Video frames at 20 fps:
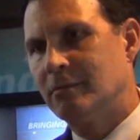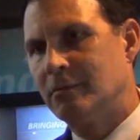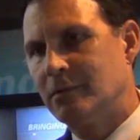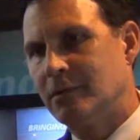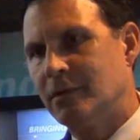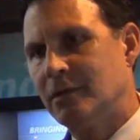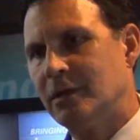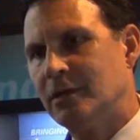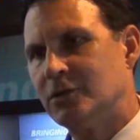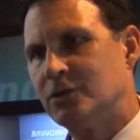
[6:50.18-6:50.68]

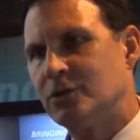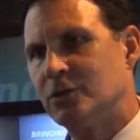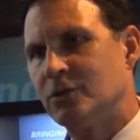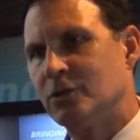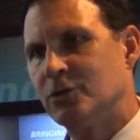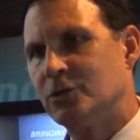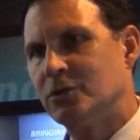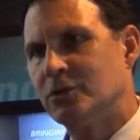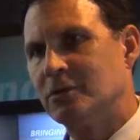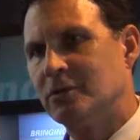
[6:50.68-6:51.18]
to these
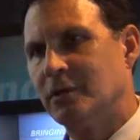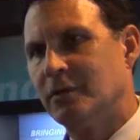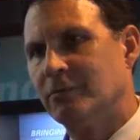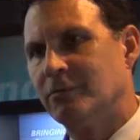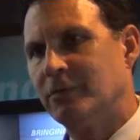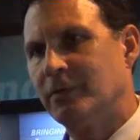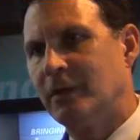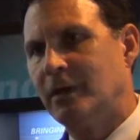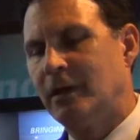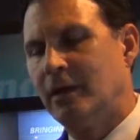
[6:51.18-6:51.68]
solutions
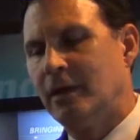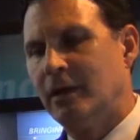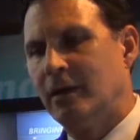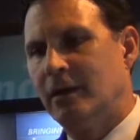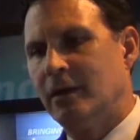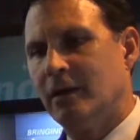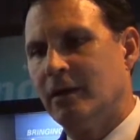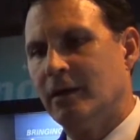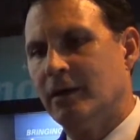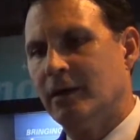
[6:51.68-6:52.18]

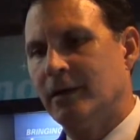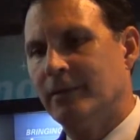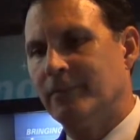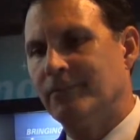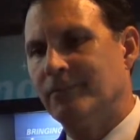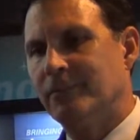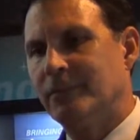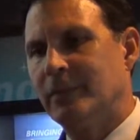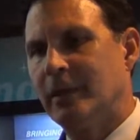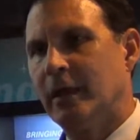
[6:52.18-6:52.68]

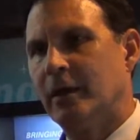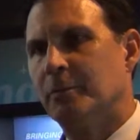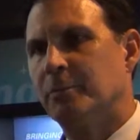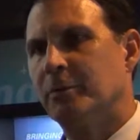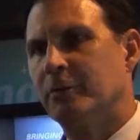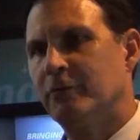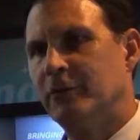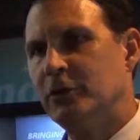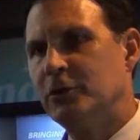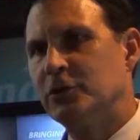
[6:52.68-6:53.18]
that are
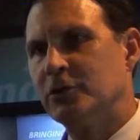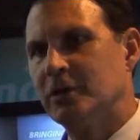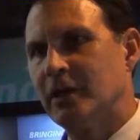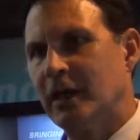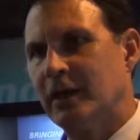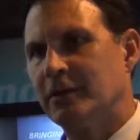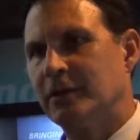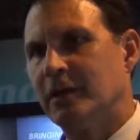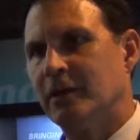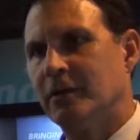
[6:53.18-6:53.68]
provisioned
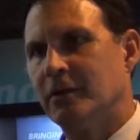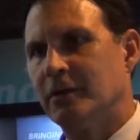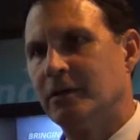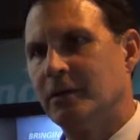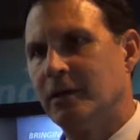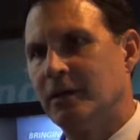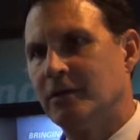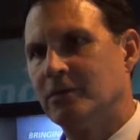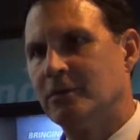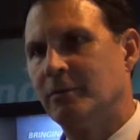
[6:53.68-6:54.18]
out there
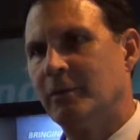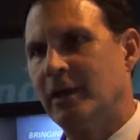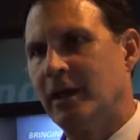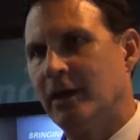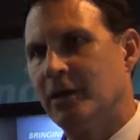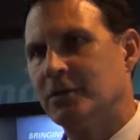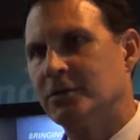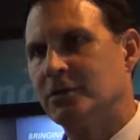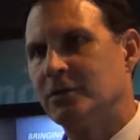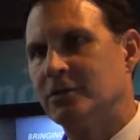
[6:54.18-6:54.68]
in somebody
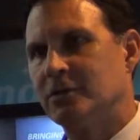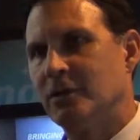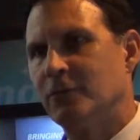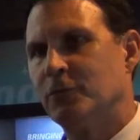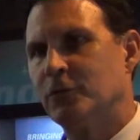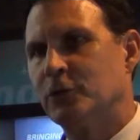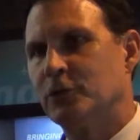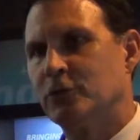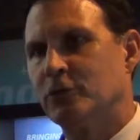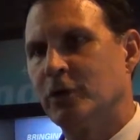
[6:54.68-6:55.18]
else's
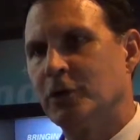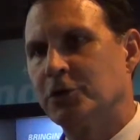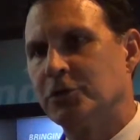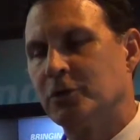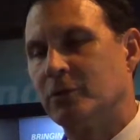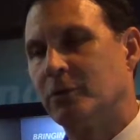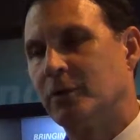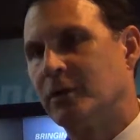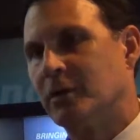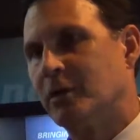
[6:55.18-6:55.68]

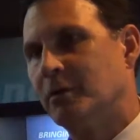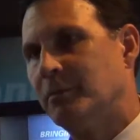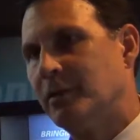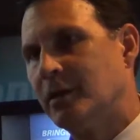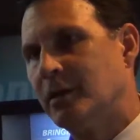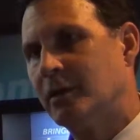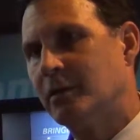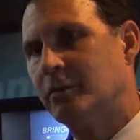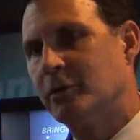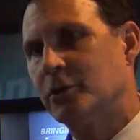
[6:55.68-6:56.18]
infrastructure, whether it be
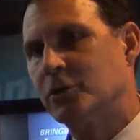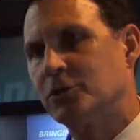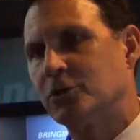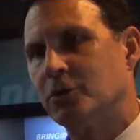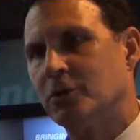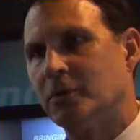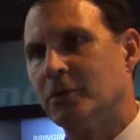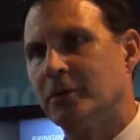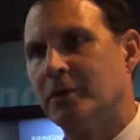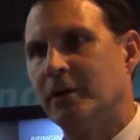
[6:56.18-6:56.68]
commercial
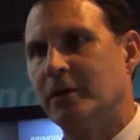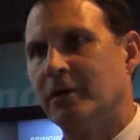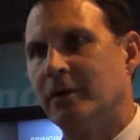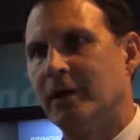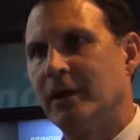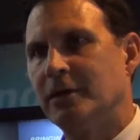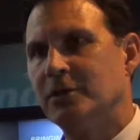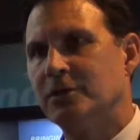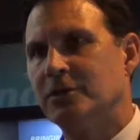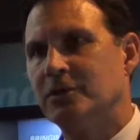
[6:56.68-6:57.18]
or another
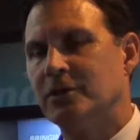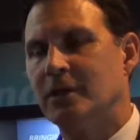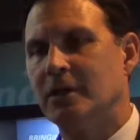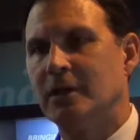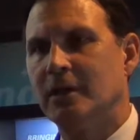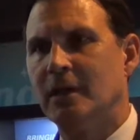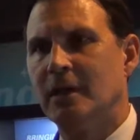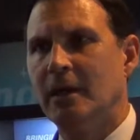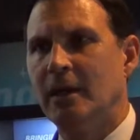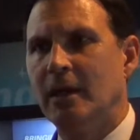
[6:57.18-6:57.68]
agency,
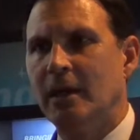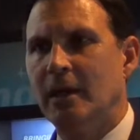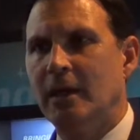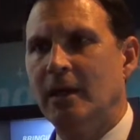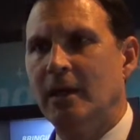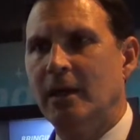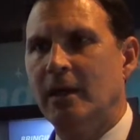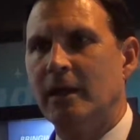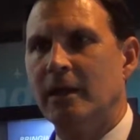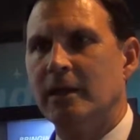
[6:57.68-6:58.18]

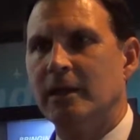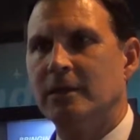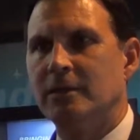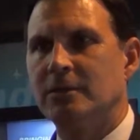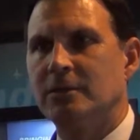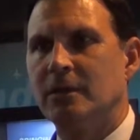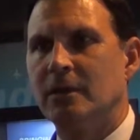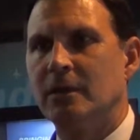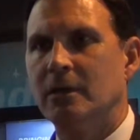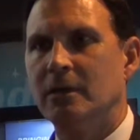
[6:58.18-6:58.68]

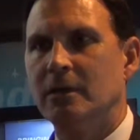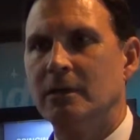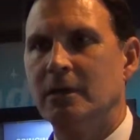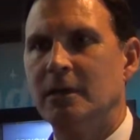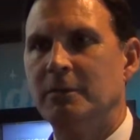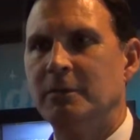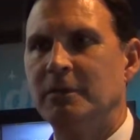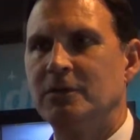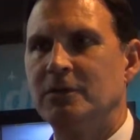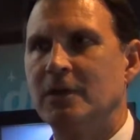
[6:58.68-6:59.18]
is you need
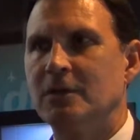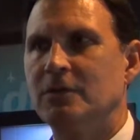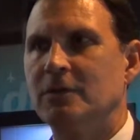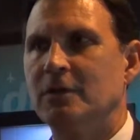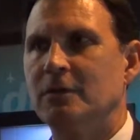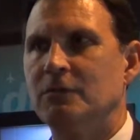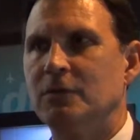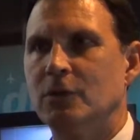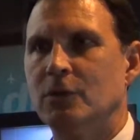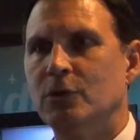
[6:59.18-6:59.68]
to be
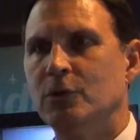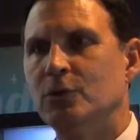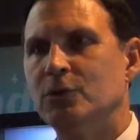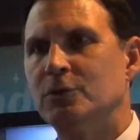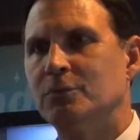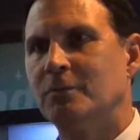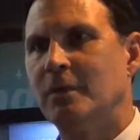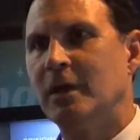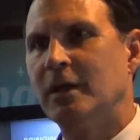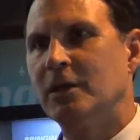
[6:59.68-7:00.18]
sensitive to
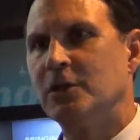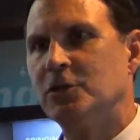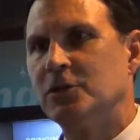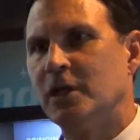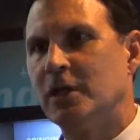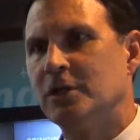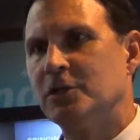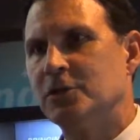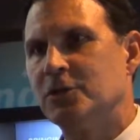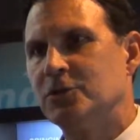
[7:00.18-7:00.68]
who's making
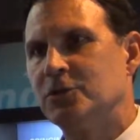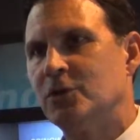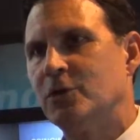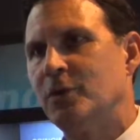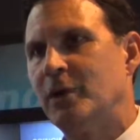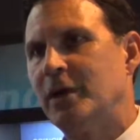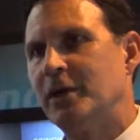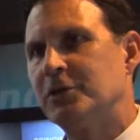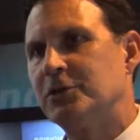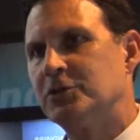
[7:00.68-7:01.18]
changes,
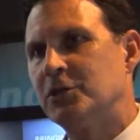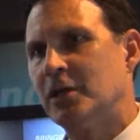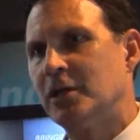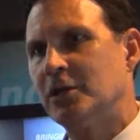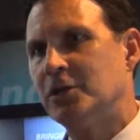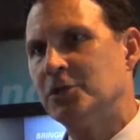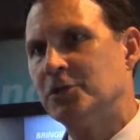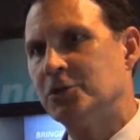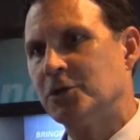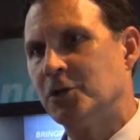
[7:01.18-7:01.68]
who has change